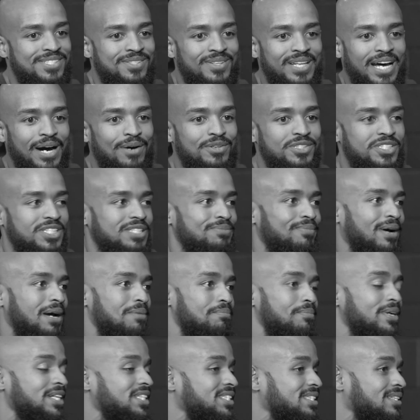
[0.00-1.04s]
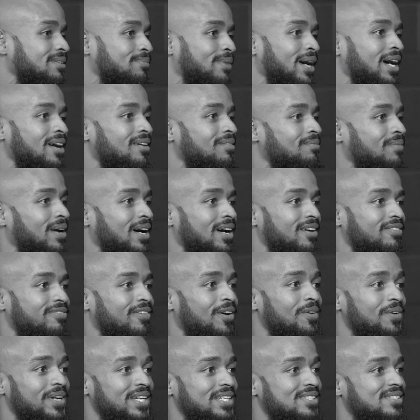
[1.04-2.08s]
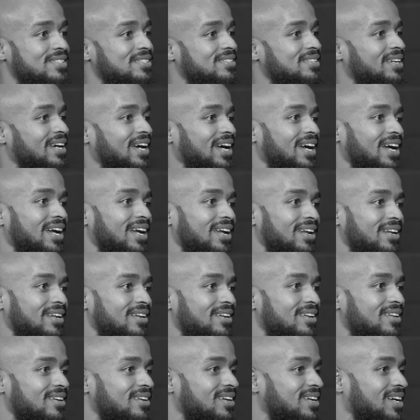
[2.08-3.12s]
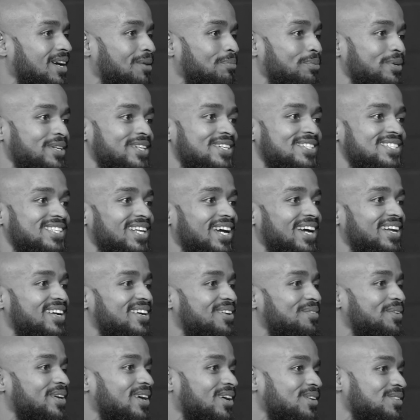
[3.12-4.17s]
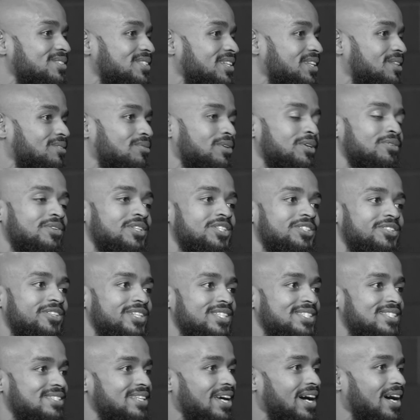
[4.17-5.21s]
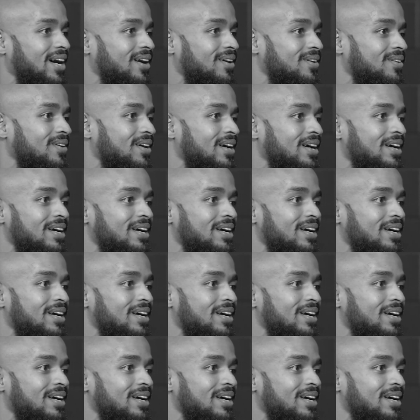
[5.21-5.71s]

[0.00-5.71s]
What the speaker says: so that was just my mission, my focus. And a couple years later, we hosted 3 retreats now.